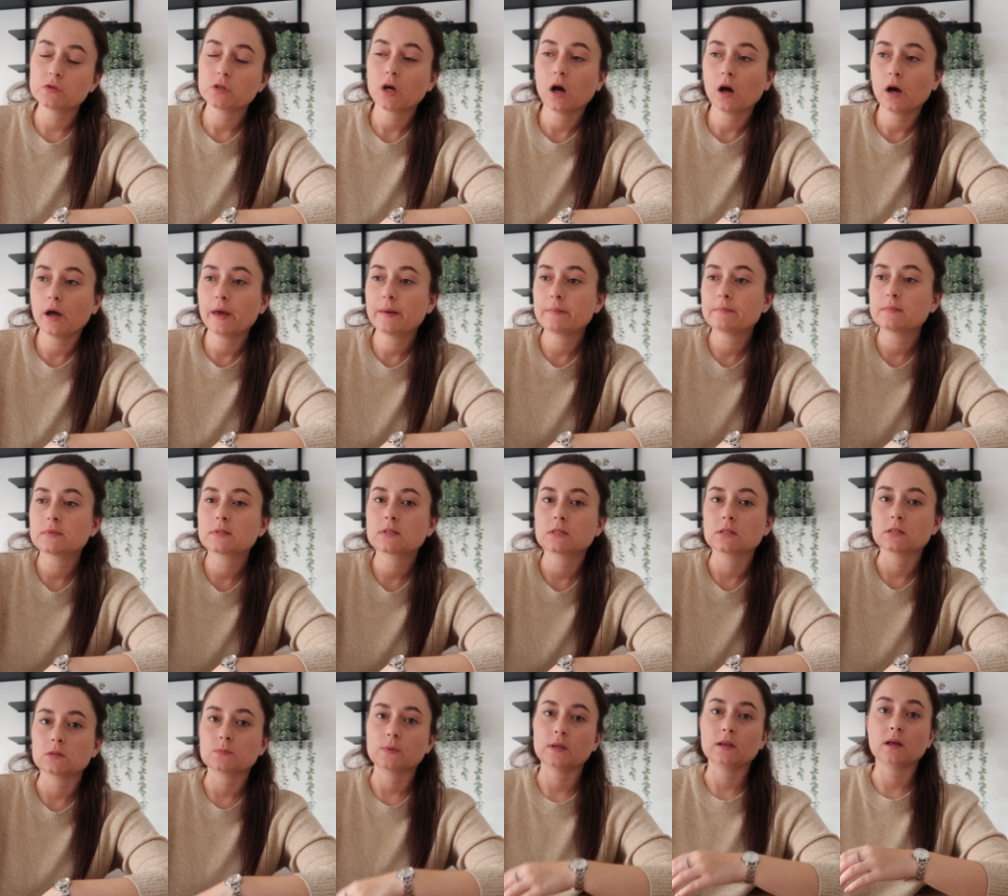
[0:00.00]
times
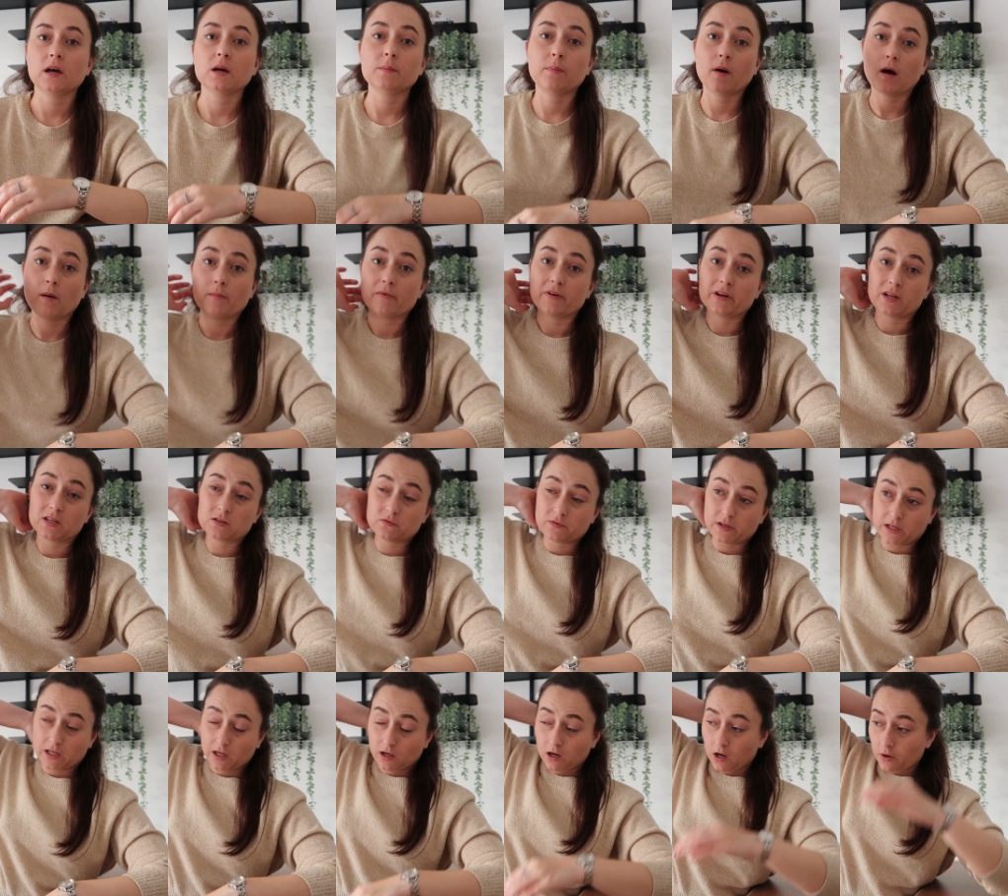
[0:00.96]
because we like Palma and it's
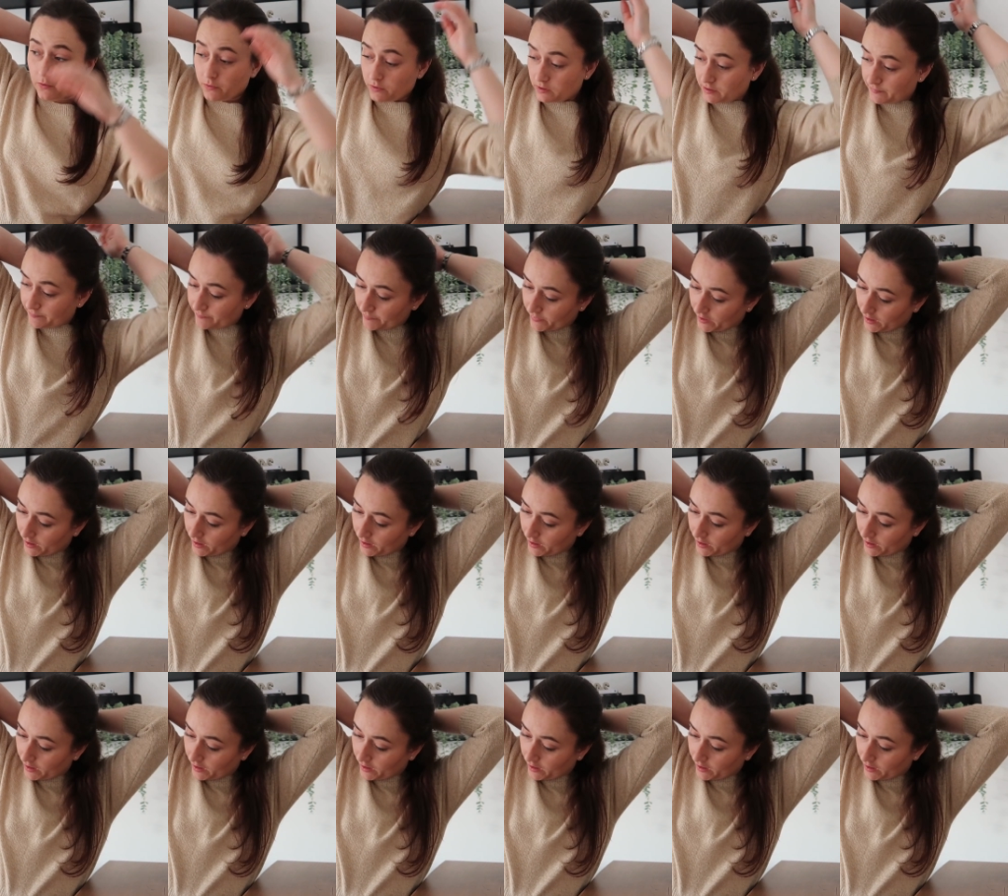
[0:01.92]
really close.